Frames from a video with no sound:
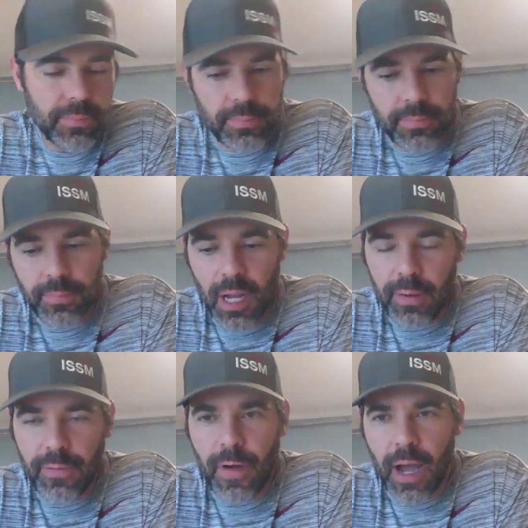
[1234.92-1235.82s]
probably
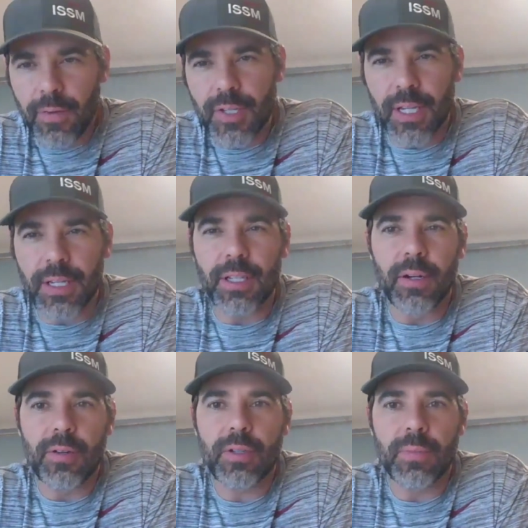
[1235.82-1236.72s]
five or six
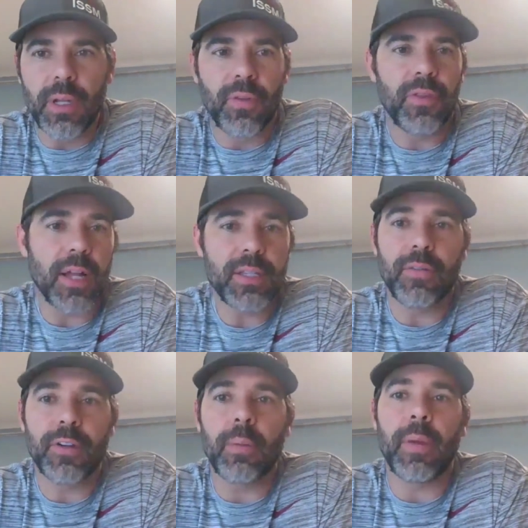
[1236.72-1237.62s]
years, some different thoughts have
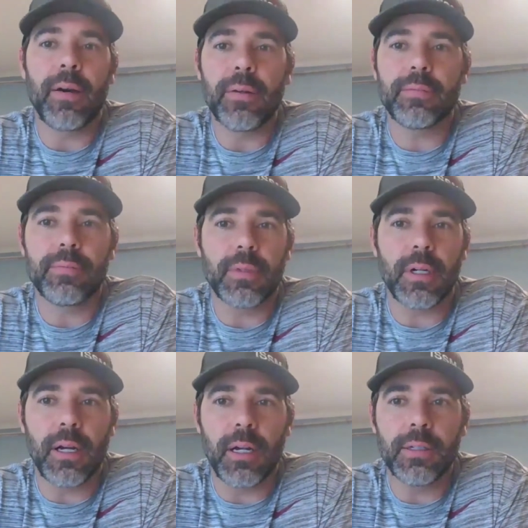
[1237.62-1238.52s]
come out
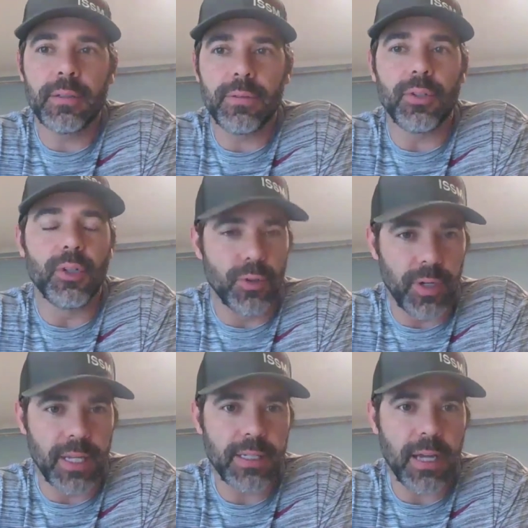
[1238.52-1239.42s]
on
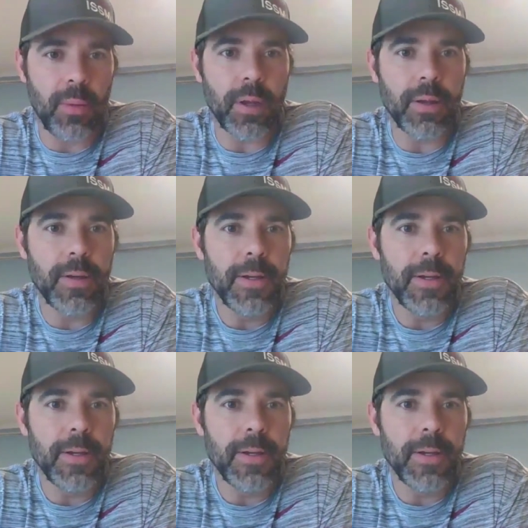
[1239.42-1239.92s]
nutrient timing.